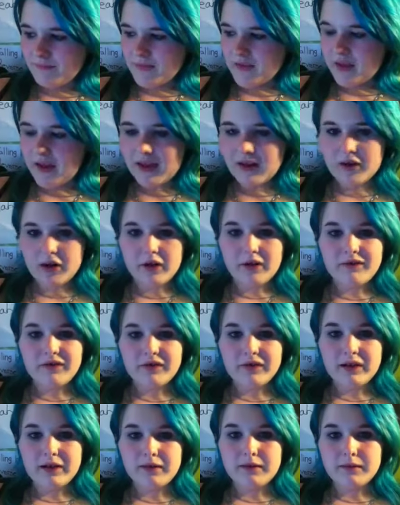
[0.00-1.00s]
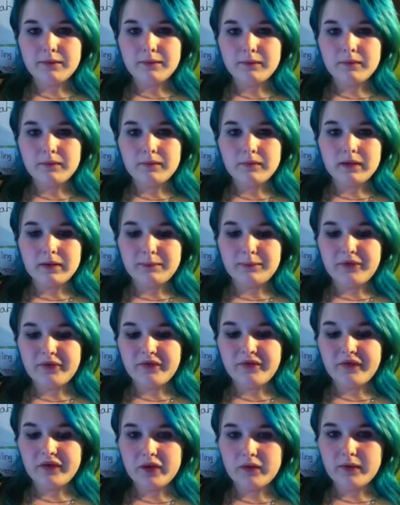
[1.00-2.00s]
I don't know. If you guys
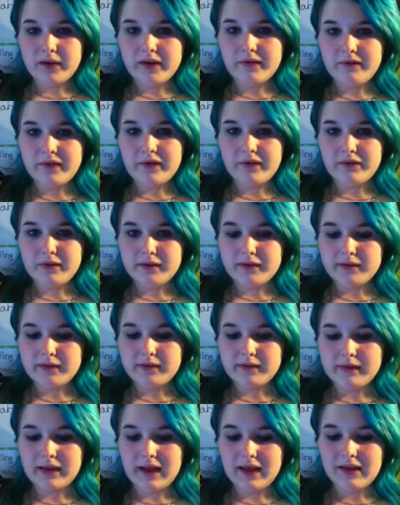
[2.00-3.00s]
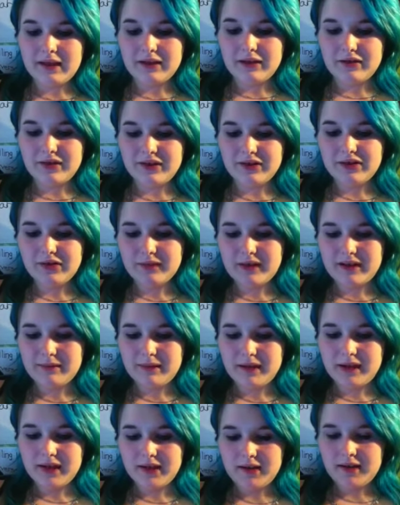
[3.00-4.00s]
prefer one of those, then you can tweet
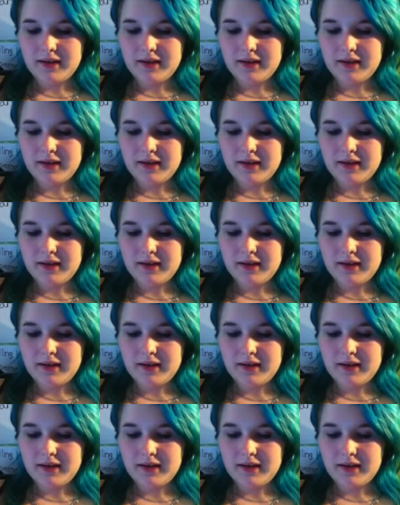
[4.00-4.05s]
me.